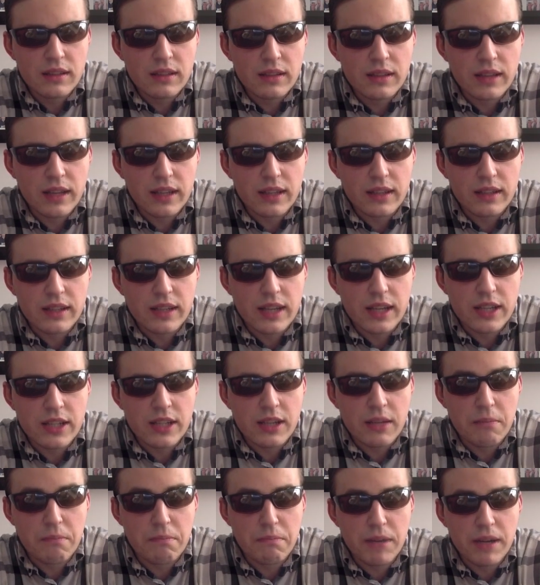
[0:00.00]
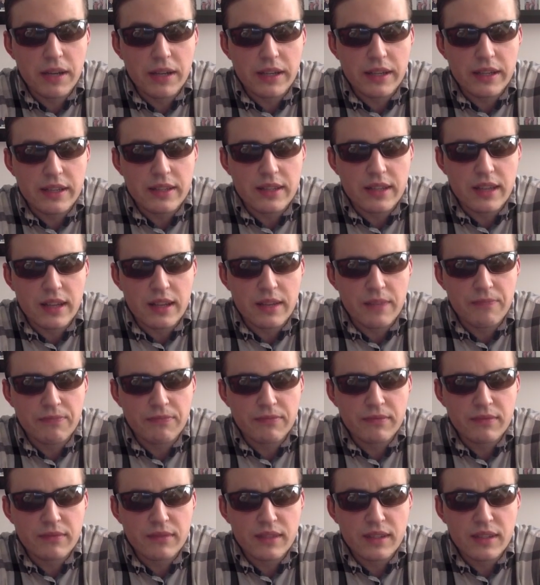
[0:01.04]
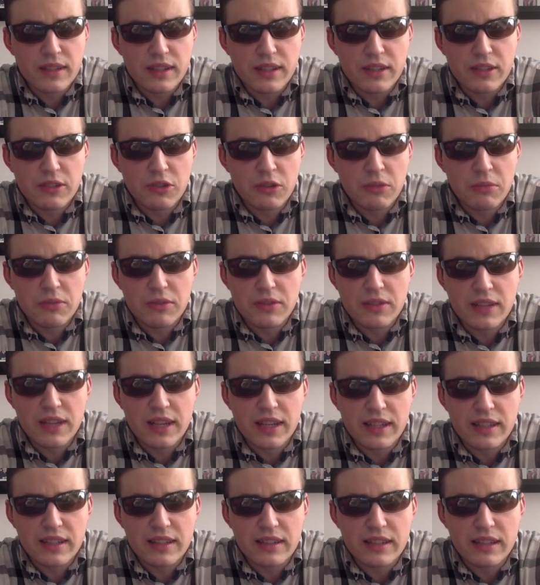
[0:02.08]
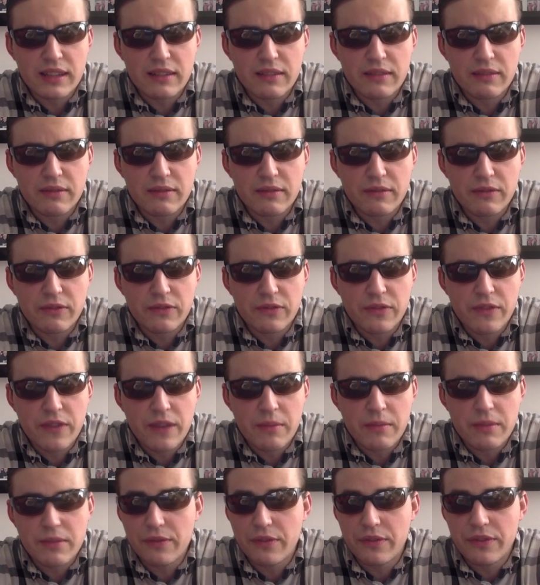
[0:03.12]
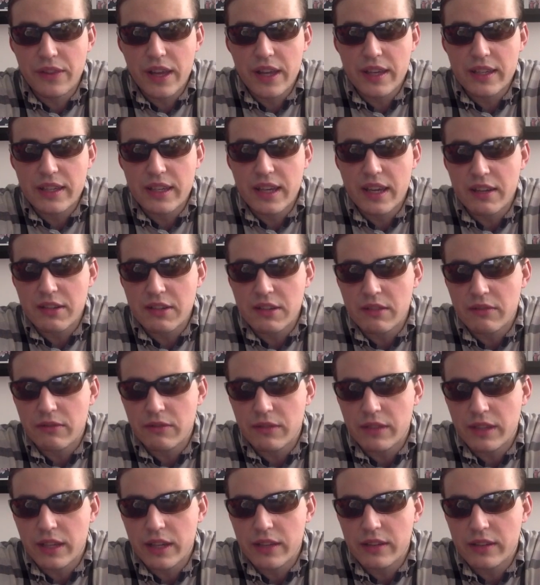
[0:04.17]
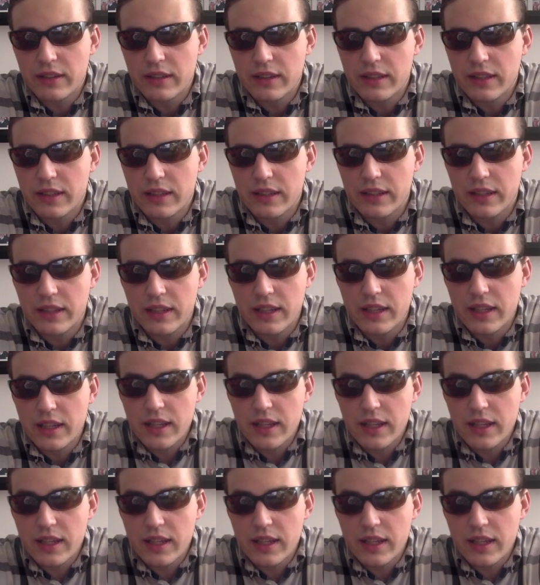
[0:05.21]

Like catching a bug, he said. It's almost like the famous fly catching from Karate Kid.